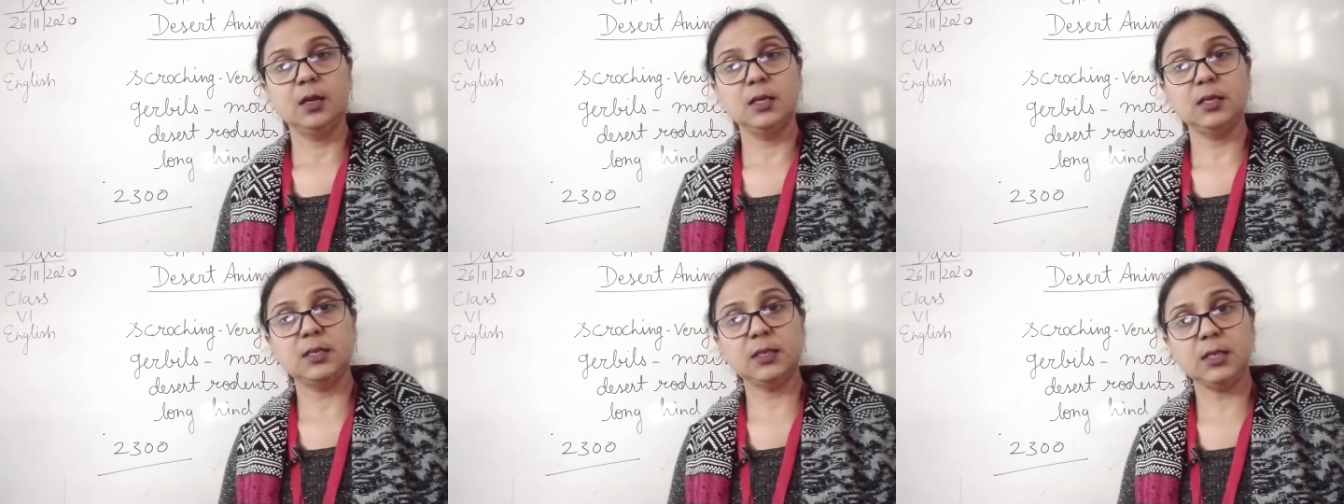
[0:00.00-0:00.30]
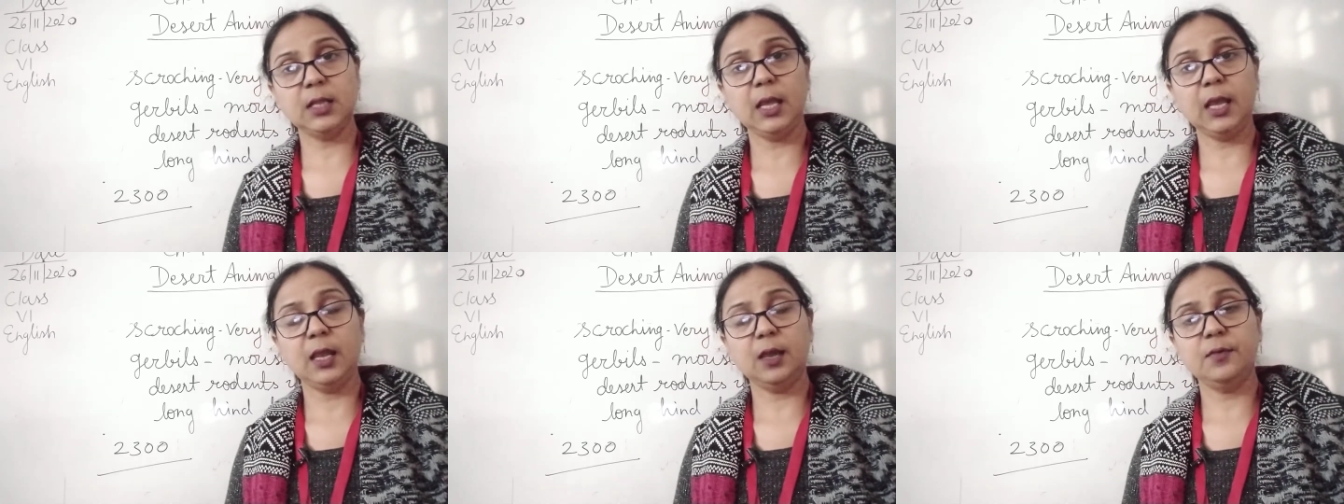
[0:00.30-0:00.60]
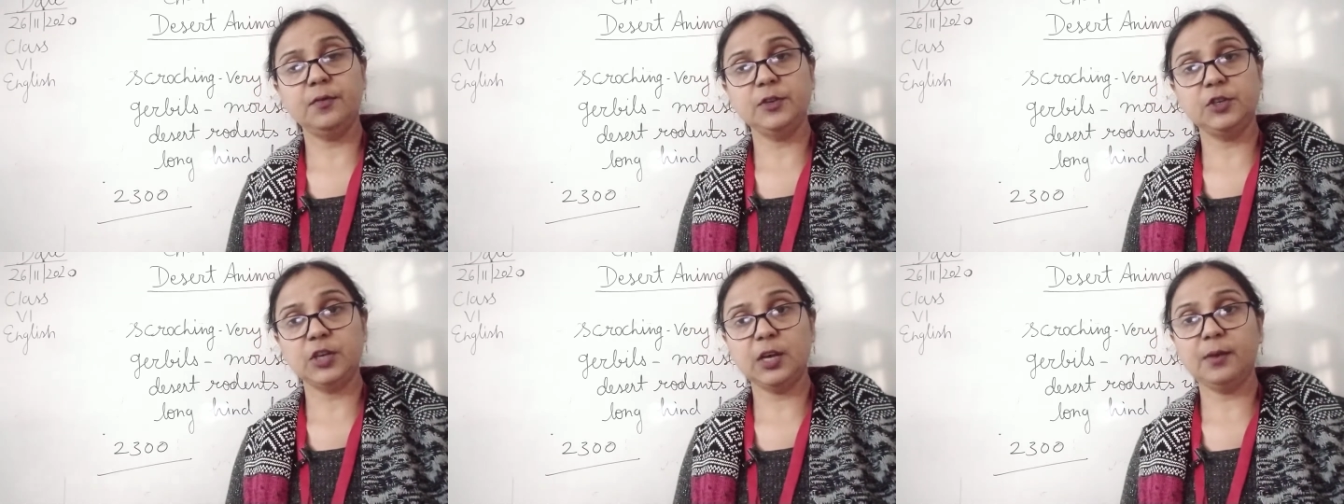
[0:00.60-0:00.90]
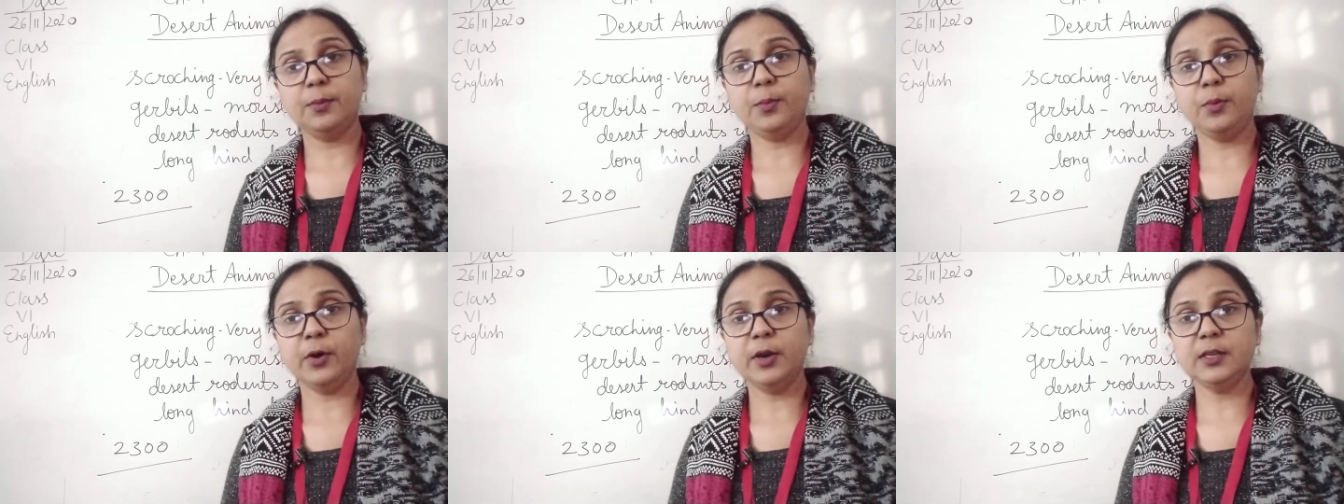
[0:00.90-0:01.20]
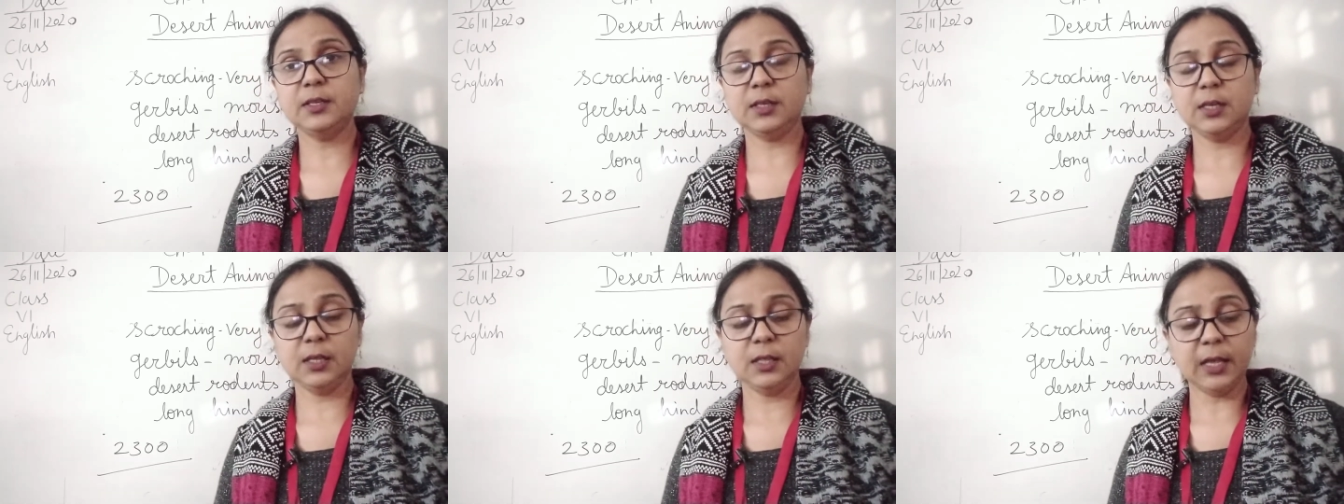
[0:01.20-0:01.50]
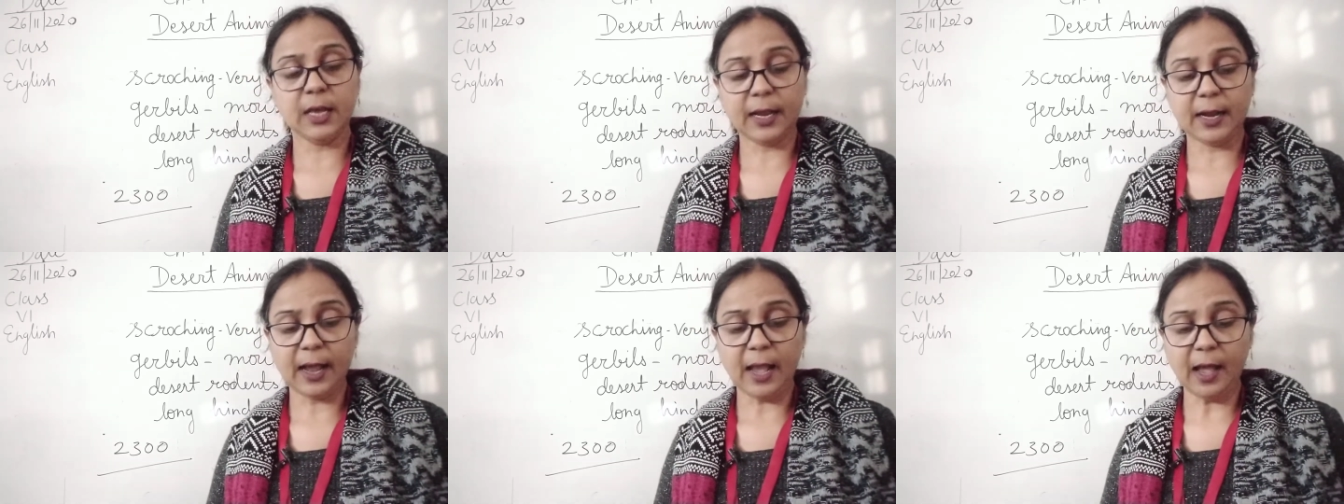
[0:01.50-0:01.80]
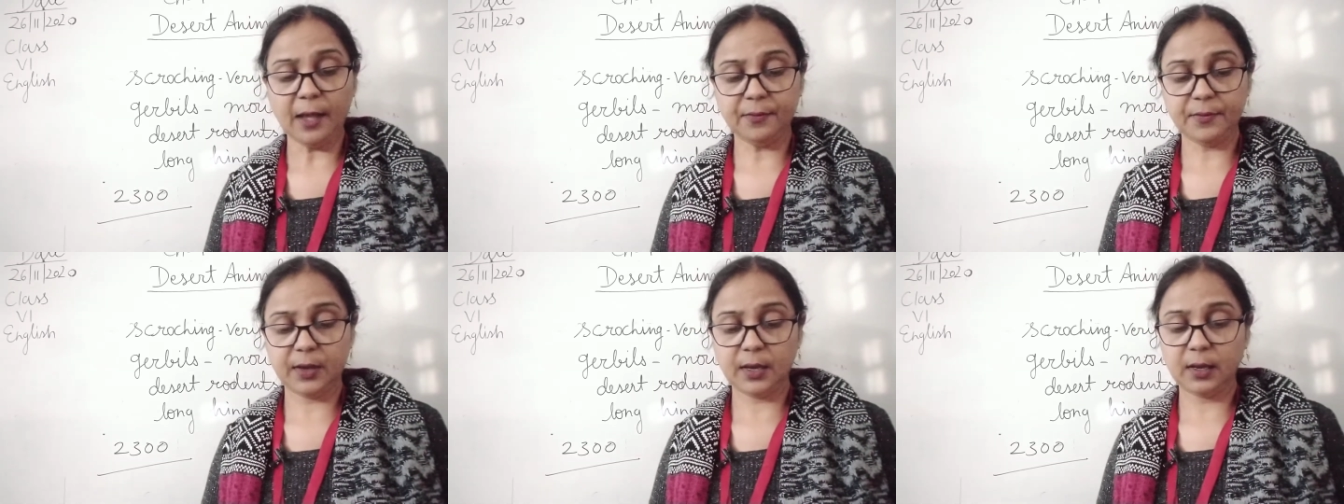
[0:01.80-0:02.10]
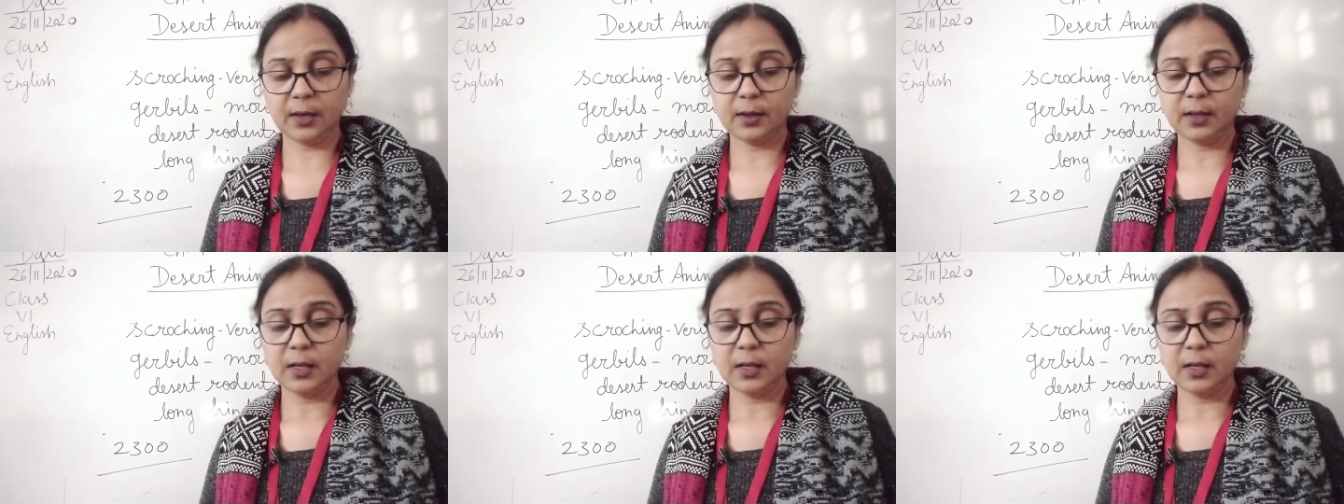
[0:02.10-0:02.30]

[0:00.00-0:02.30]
snake which are poisonous they are having.